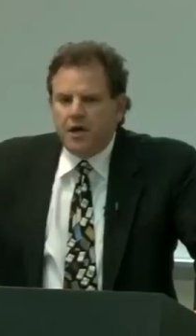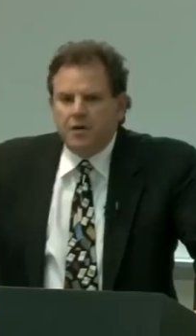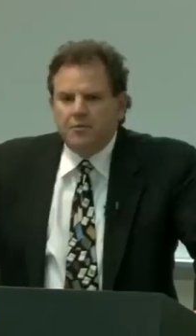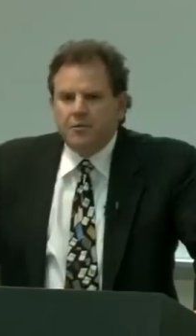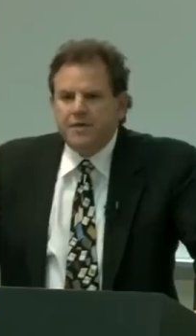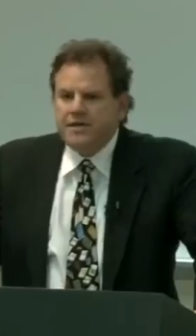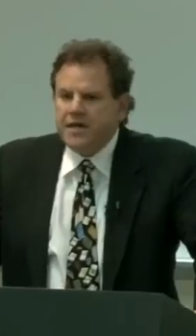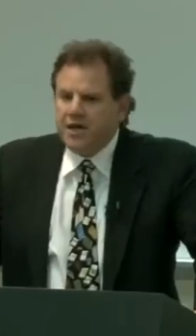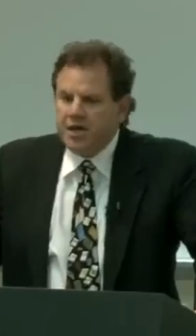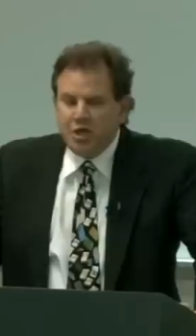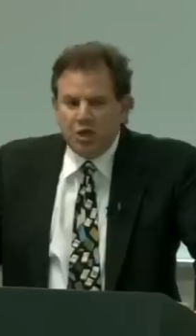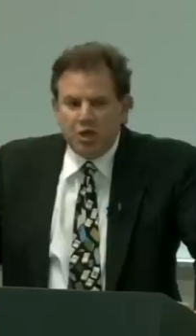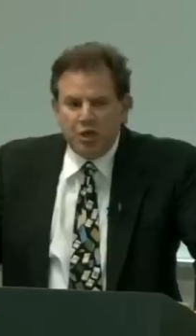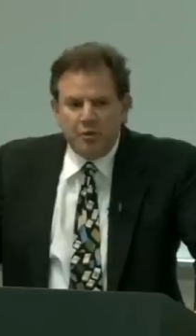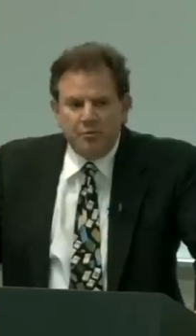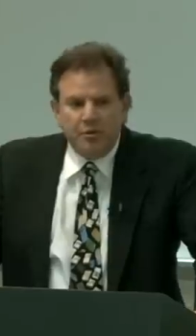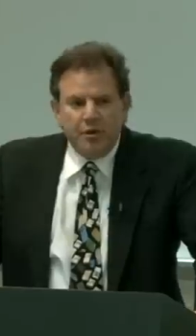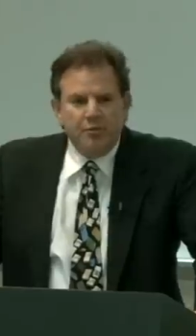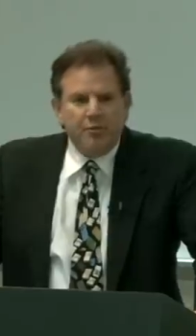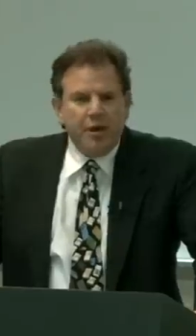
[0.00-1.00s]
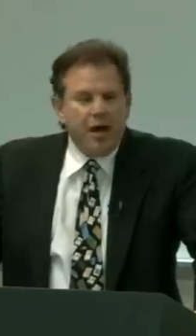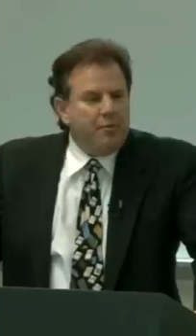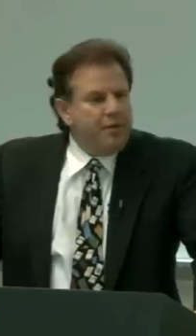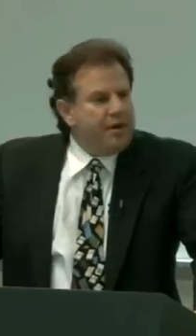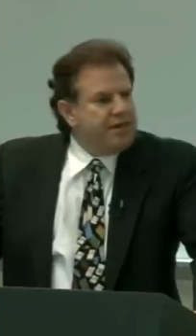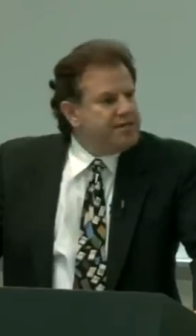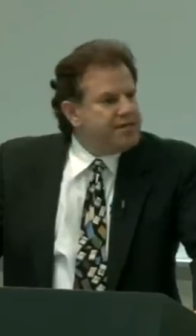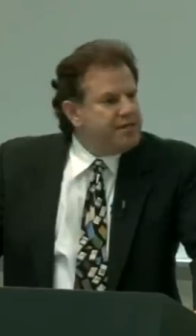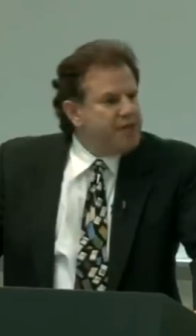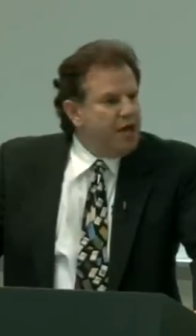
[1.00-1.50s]
me tell you a little bit about
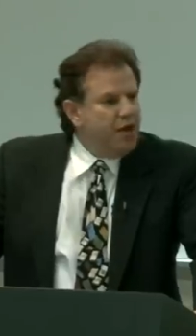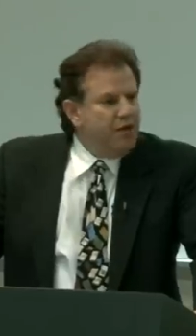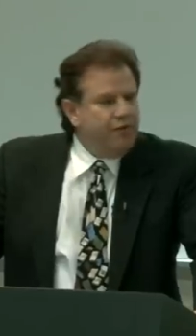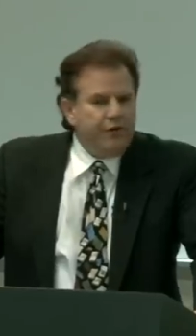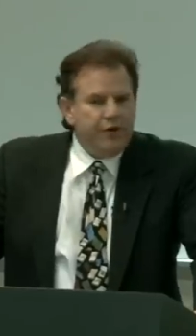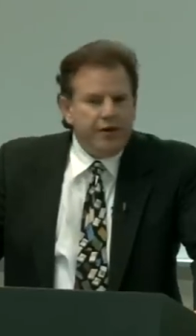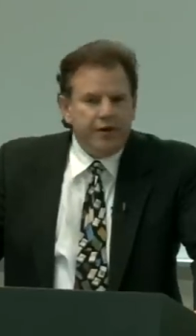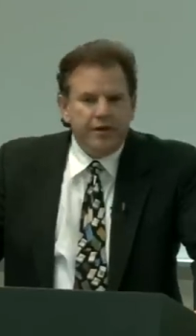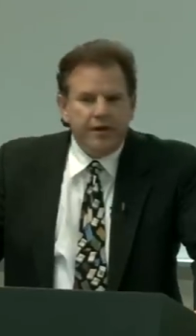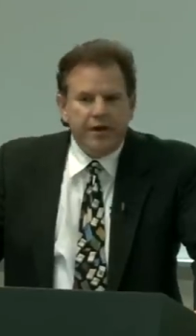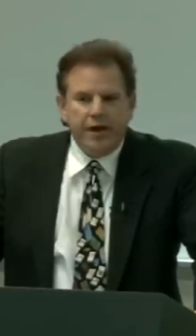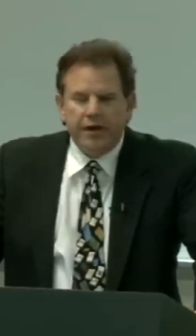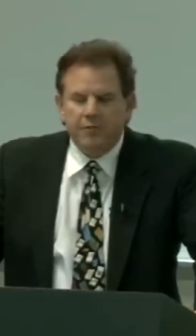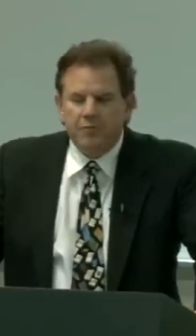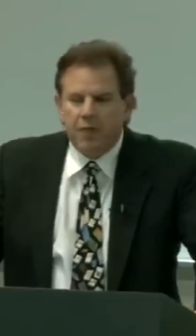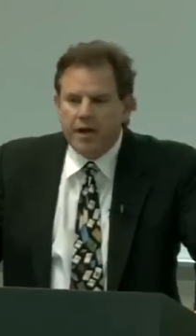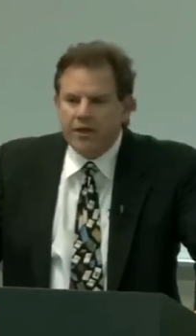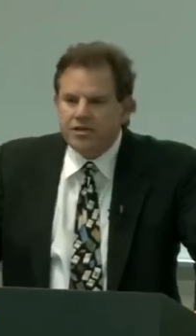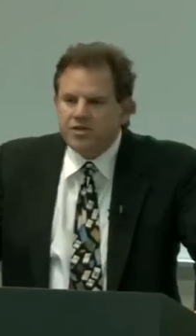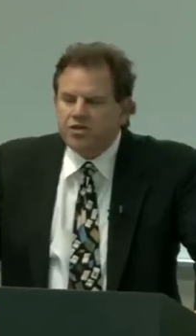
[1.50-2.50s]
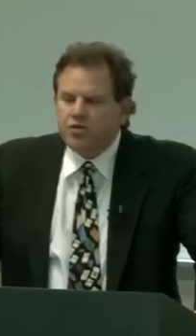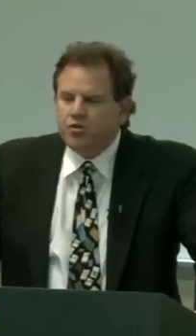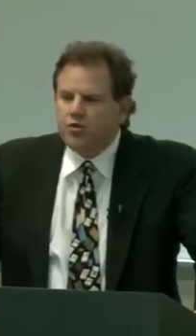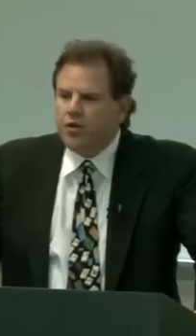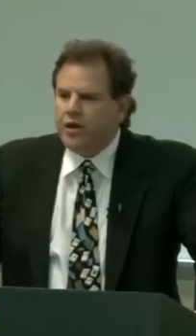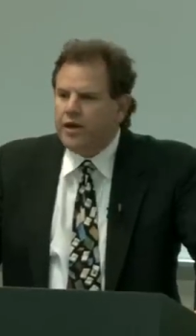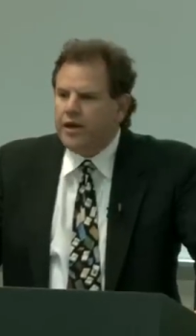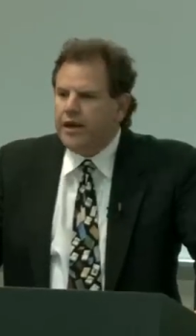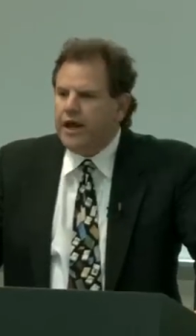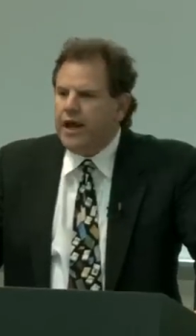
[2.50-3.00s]
myself and, and my
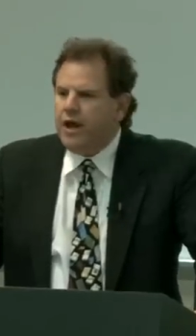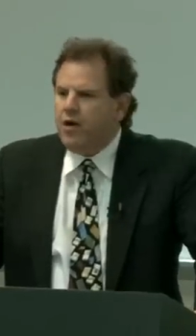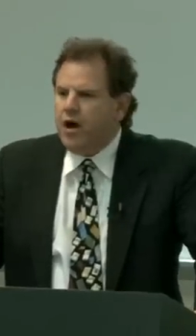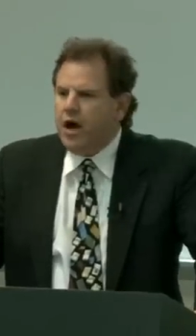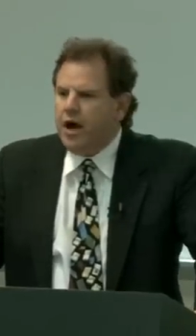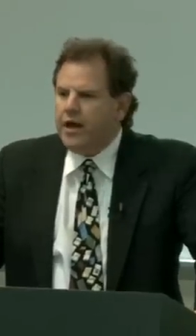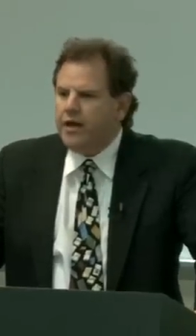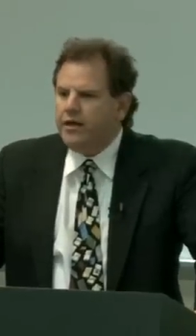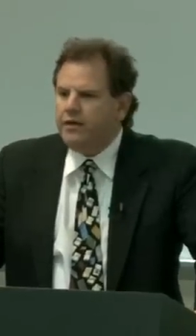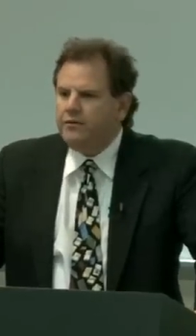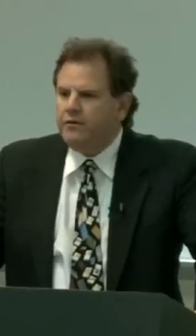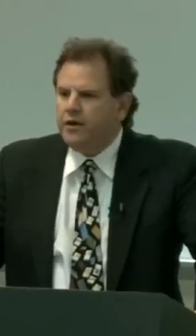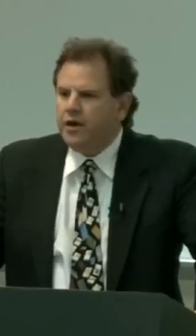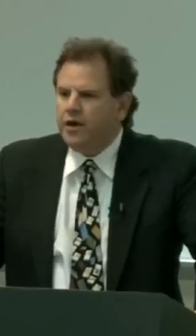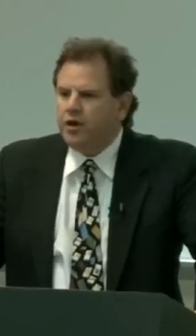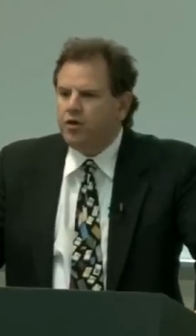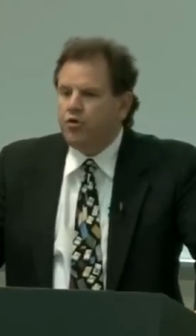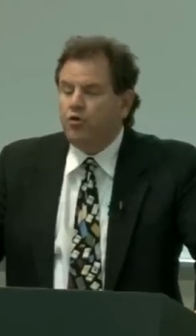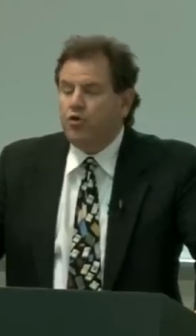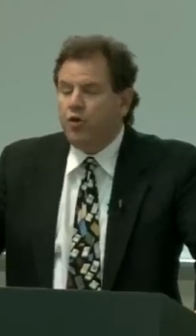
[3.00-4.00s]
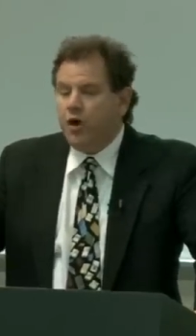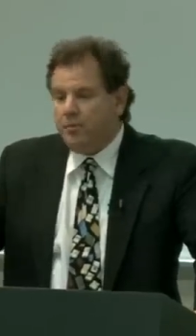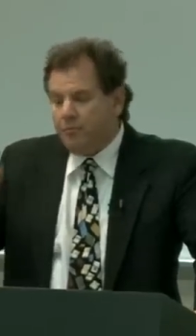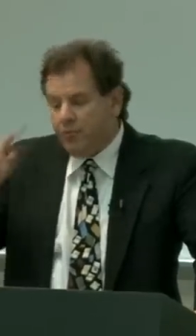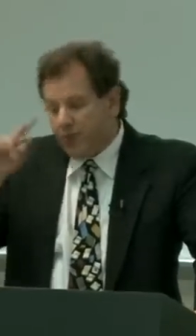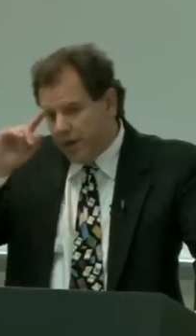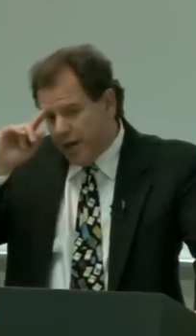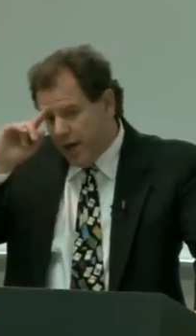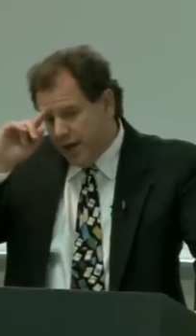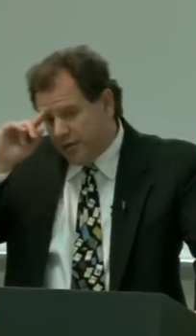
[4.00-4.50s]
story and how I uh, grew up
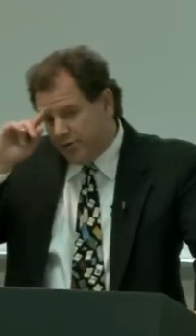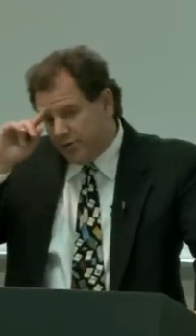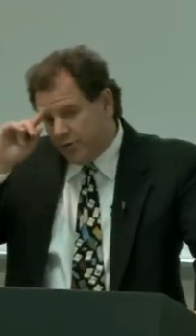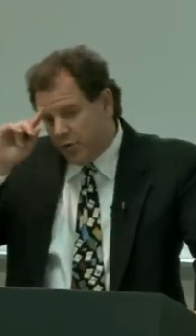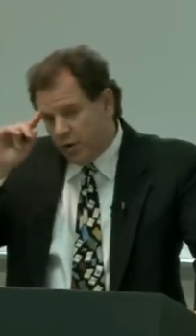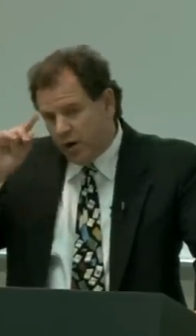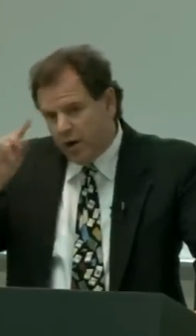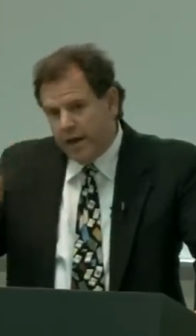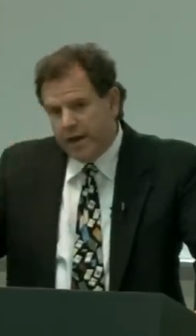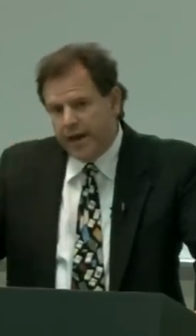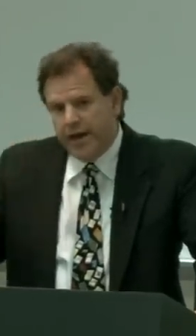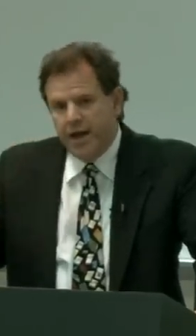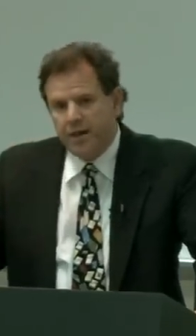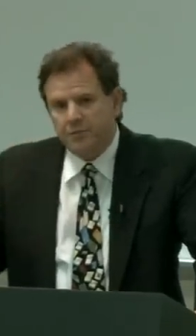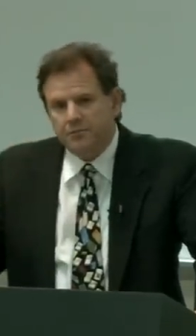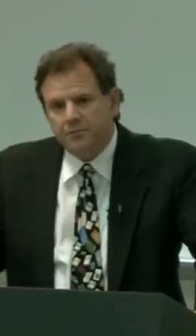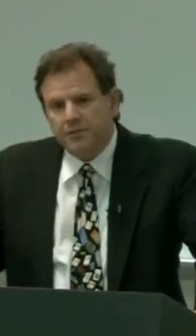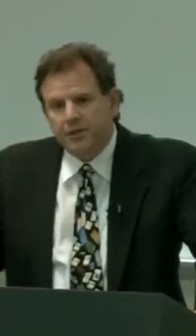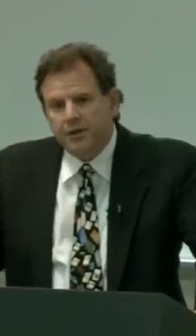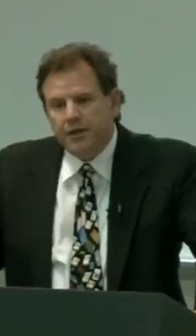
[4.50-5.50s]
and got to where I am.